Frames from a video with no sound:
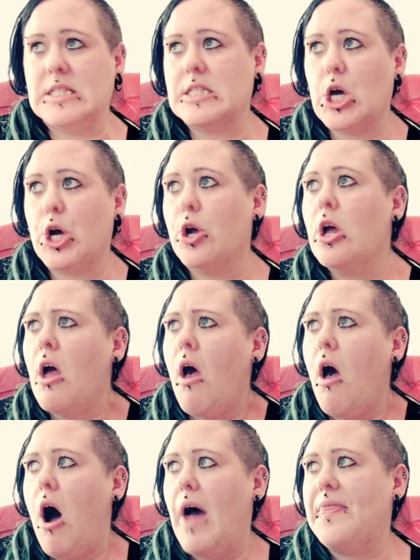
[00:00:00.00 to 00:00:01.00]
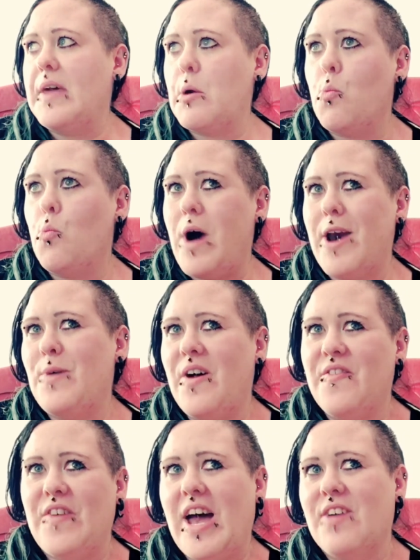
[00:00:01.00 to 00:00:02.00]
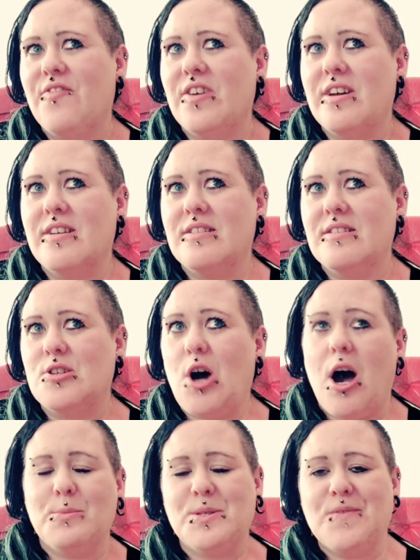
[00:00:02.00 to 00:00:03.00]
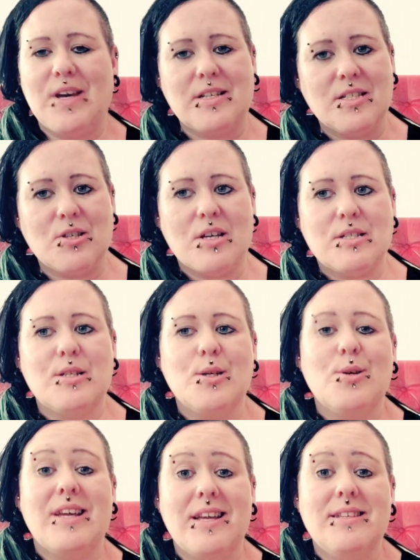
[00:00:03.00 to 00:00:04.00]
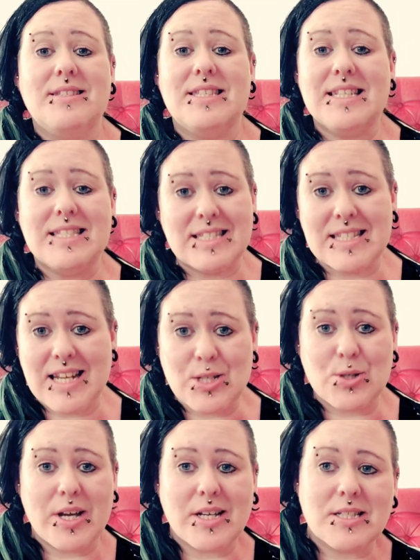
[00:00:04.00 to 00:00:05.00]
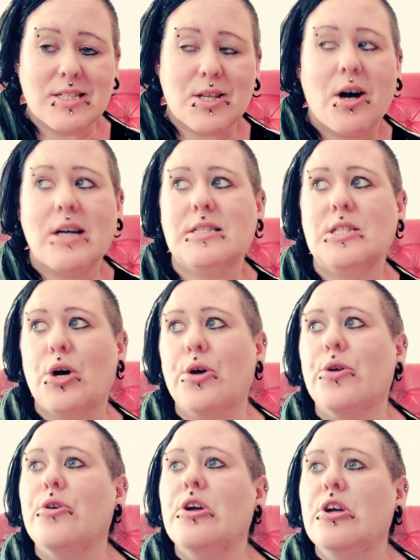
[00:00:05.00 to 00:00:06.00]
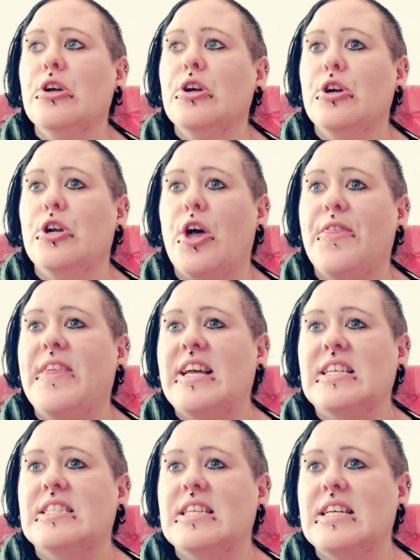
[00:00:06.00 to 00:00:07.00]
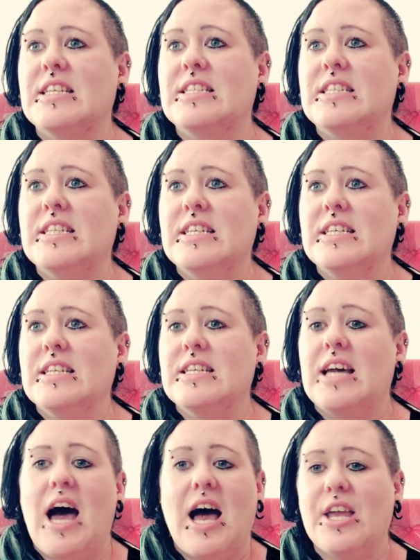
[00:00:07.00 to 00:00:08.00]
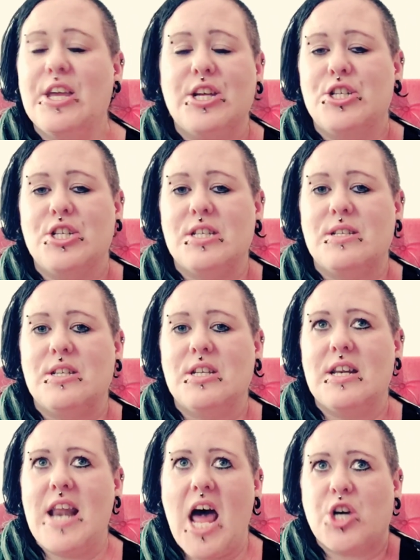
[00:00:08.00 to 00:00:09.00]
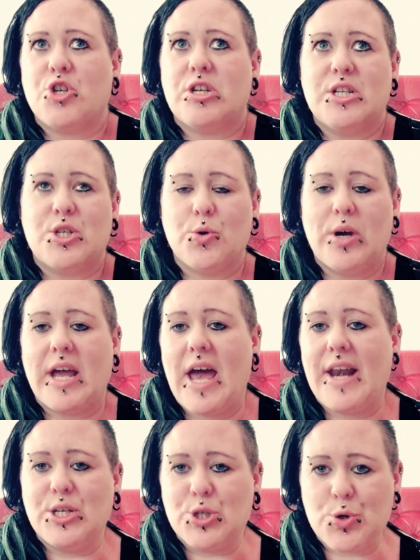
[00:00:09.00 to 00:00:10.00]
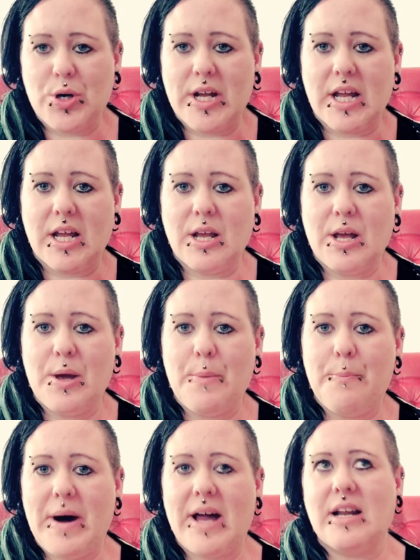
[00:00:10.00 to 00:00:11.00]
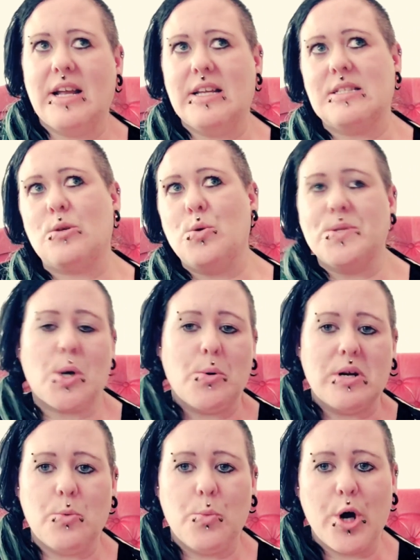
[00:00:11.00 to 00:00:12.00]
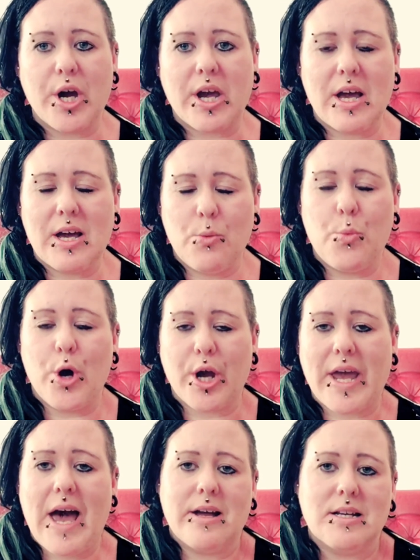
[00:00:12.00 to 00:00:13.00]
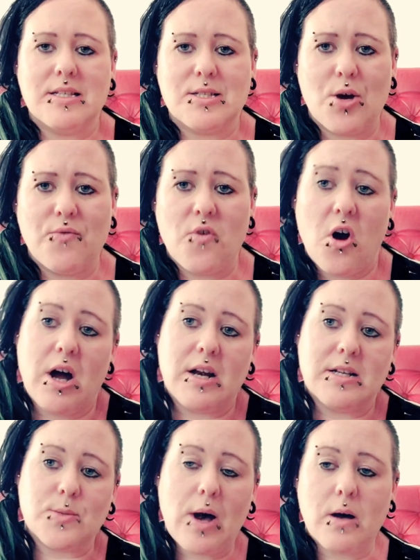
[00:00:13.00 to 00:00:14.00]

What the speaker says: So I think one of my favorite types of exercise to do is the incidental exercise. So, you know, things that you're just naturally doing and enjoying, but it's also a workout in its own right as well.